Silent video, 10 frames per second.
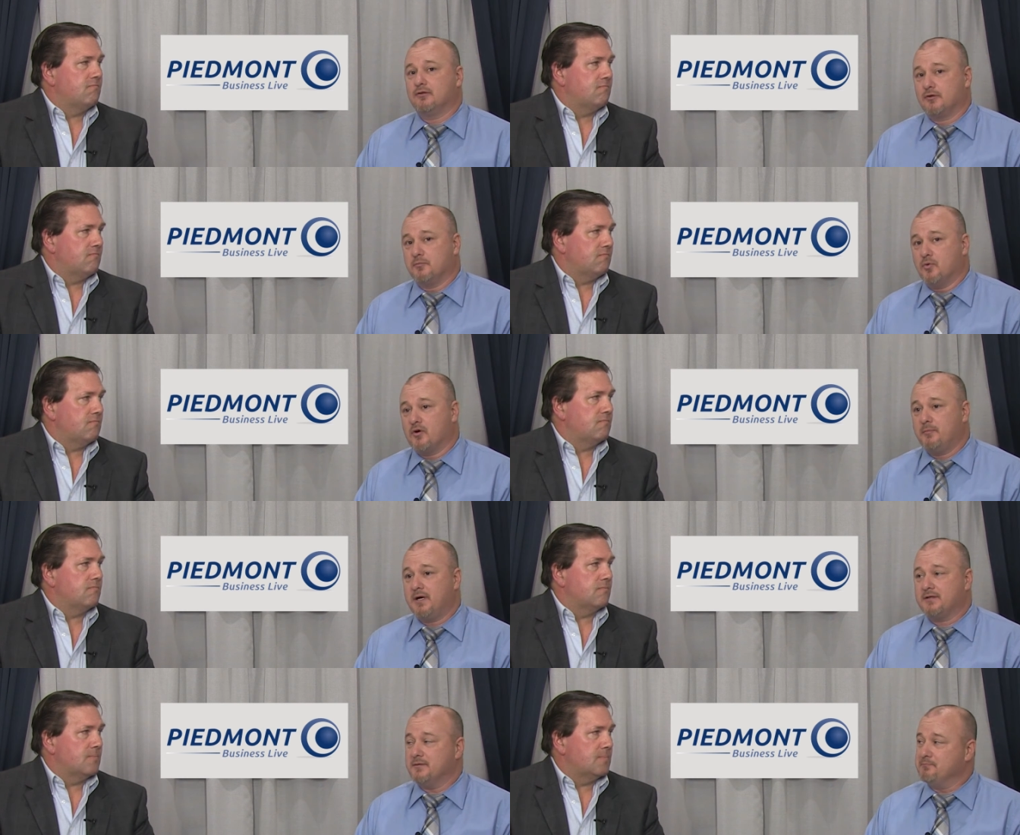Speaker 1: and learn more
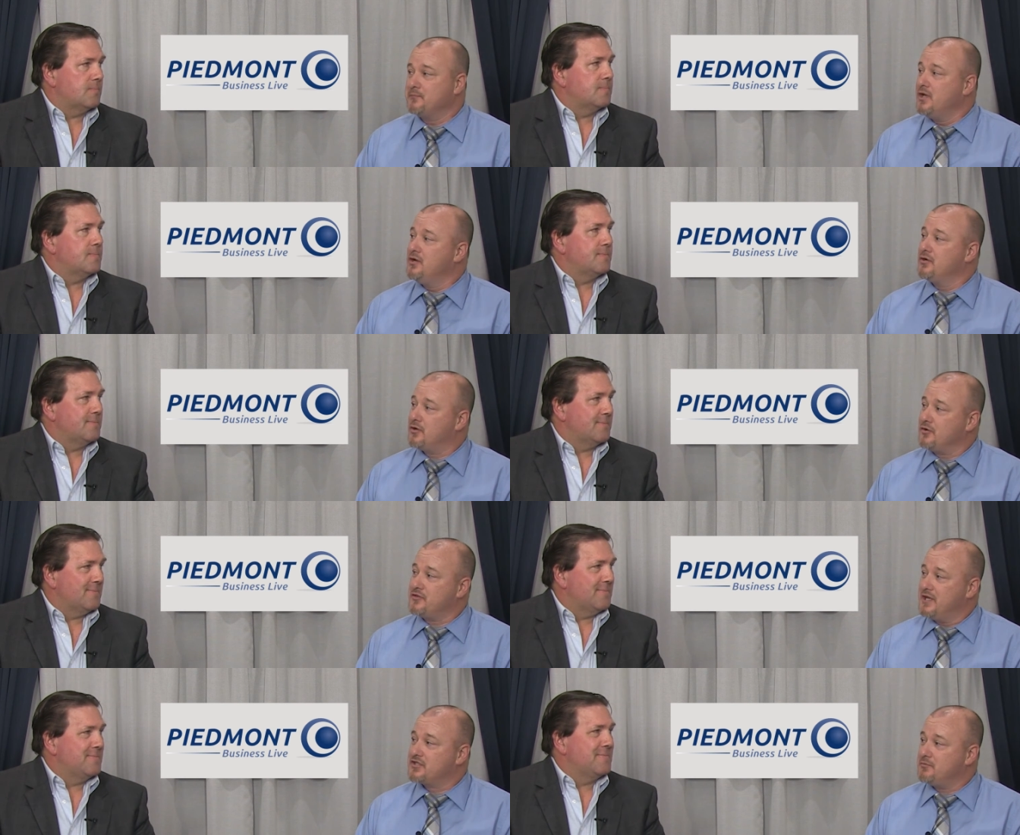about them.
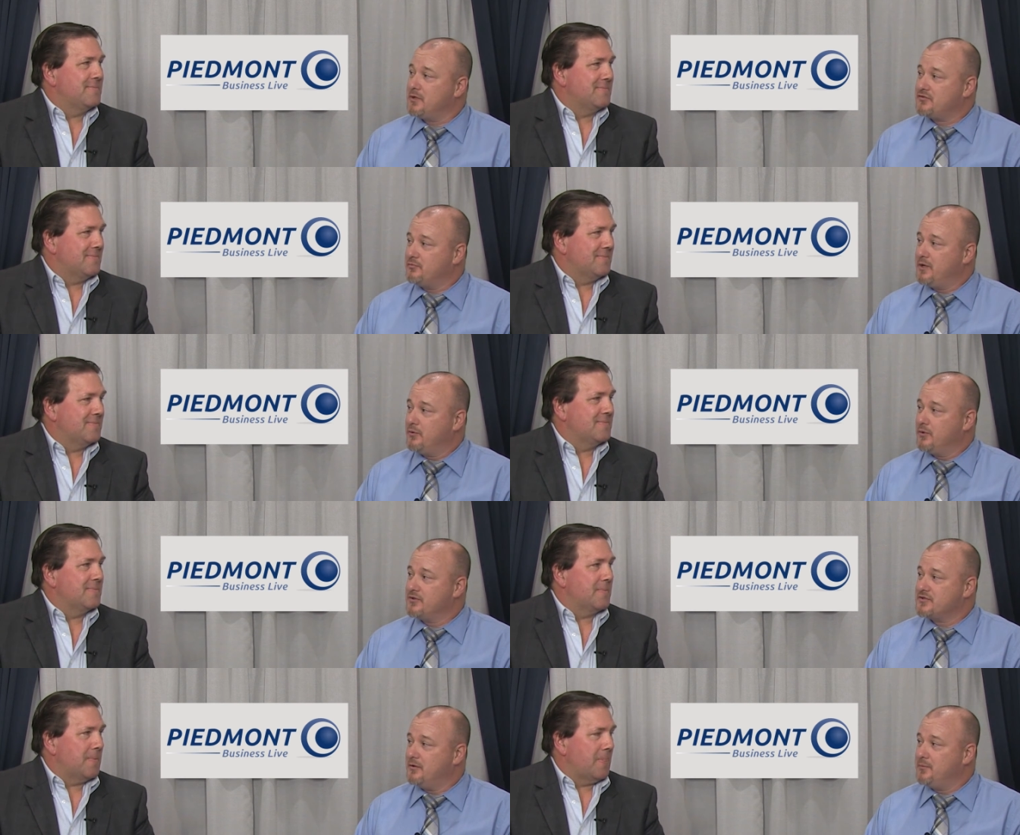Kurt, thanks so much for being
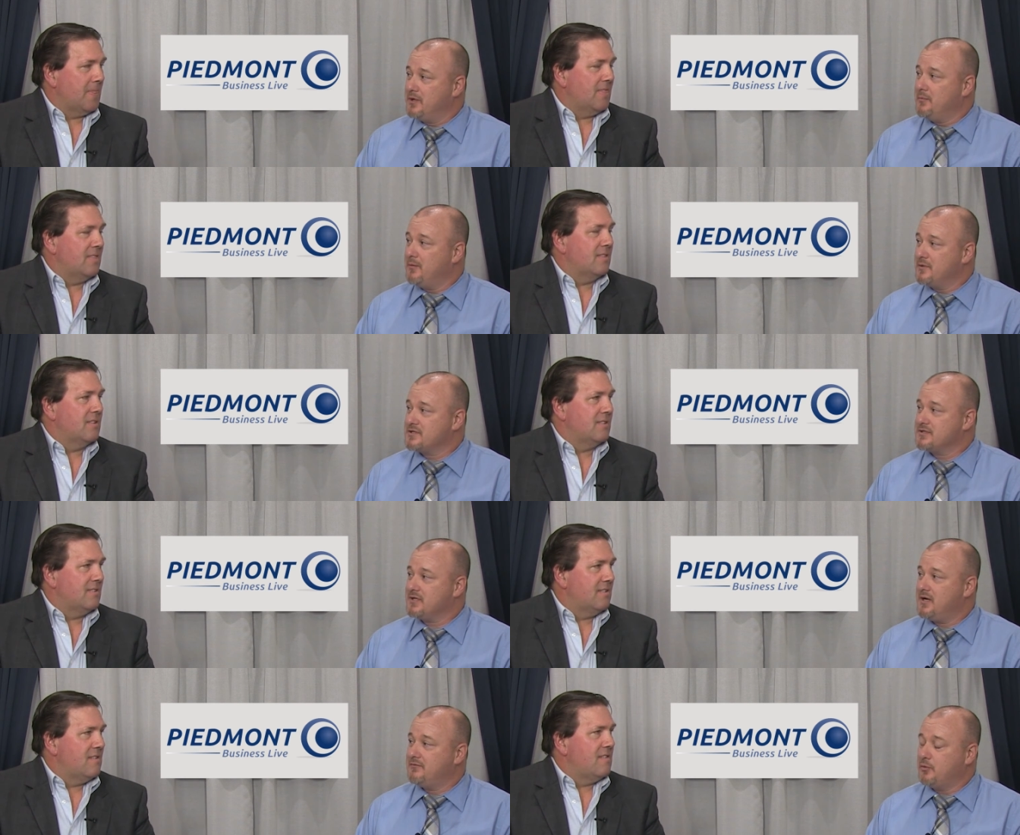with us on Piedmont Business
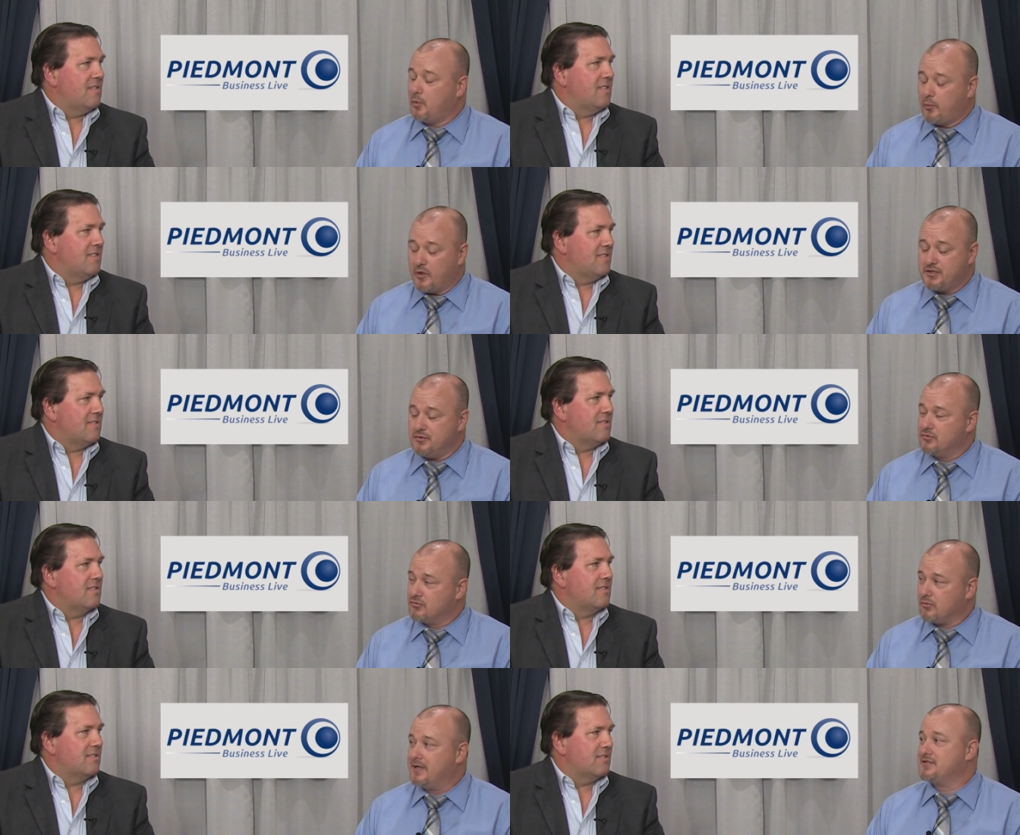Live, and we wish you
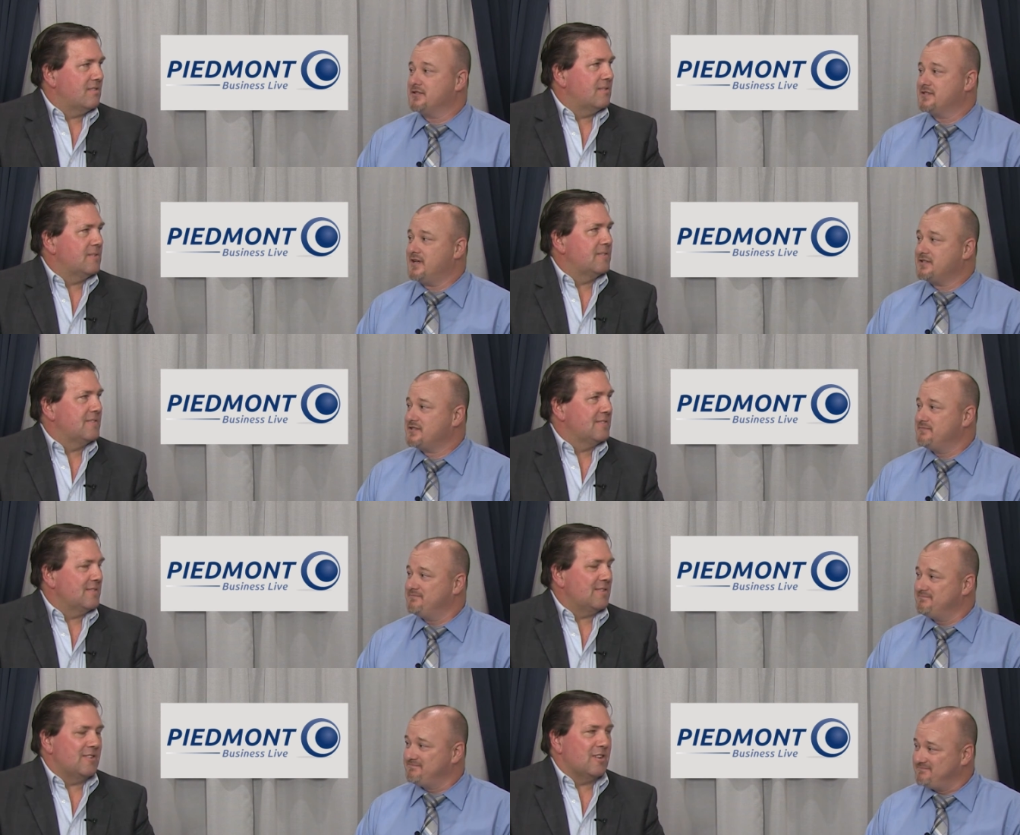great success.
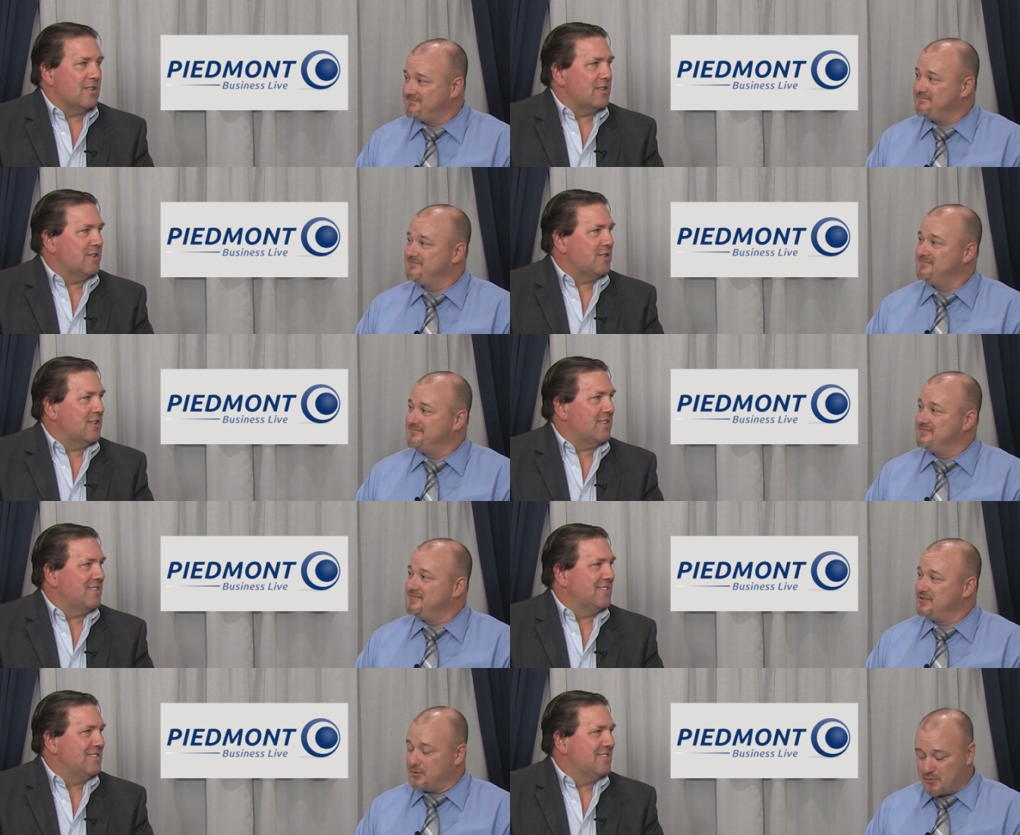
Speaker 2: Great. Thank you, Ken.
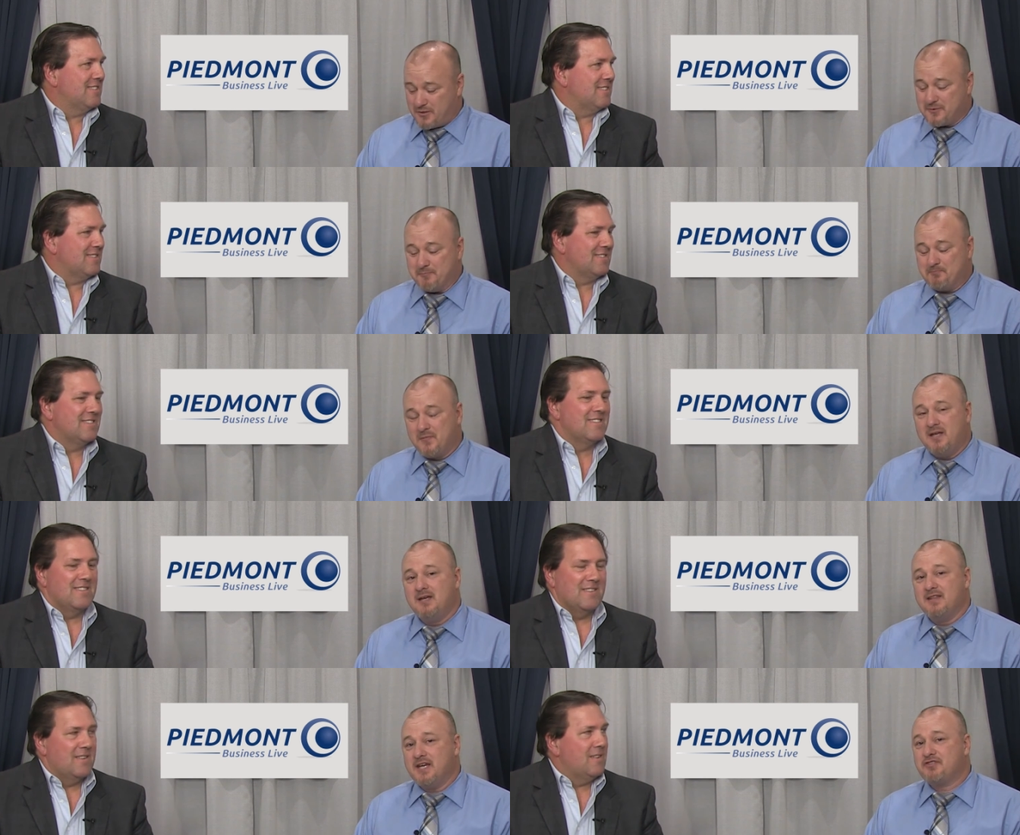
Speaker 1: You're welcome.
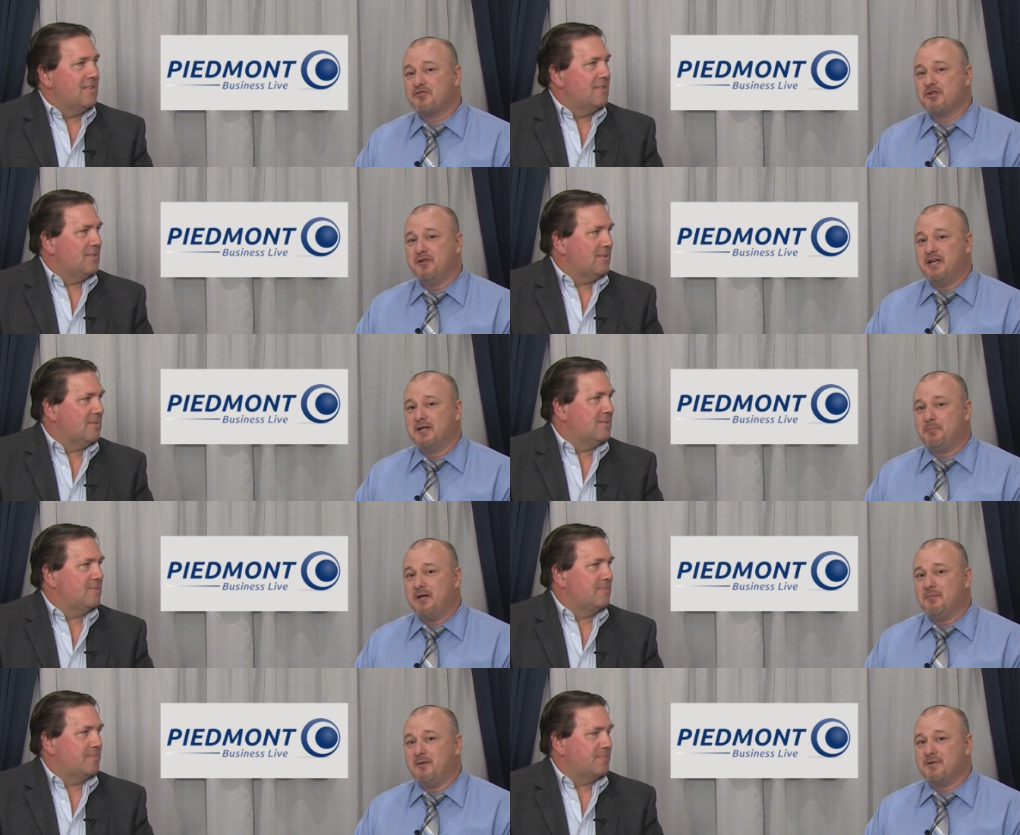Thanks for tuning in to
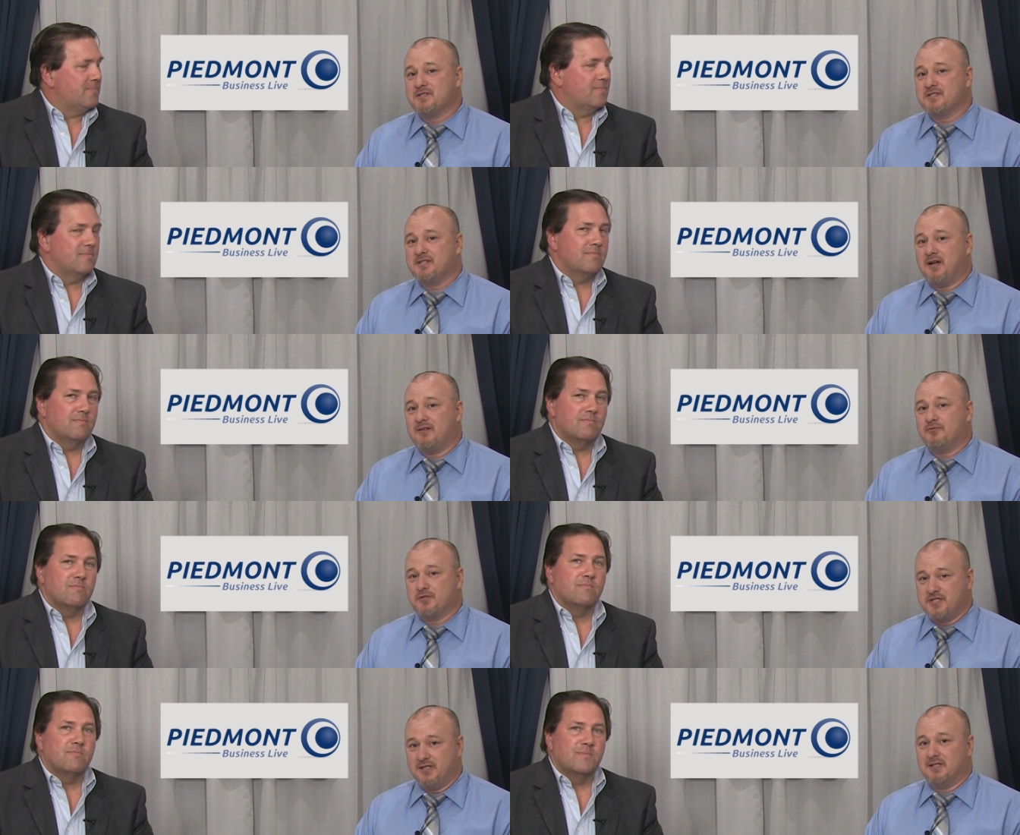Piedmont Business Live.
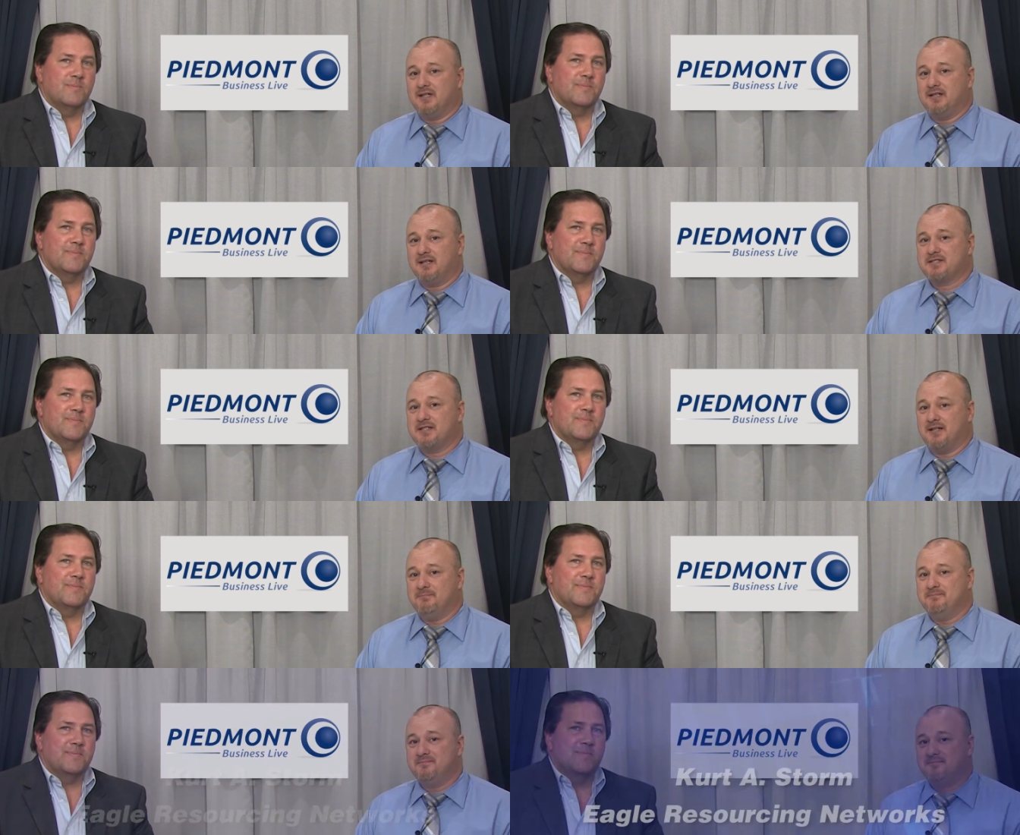We'll see you again next time.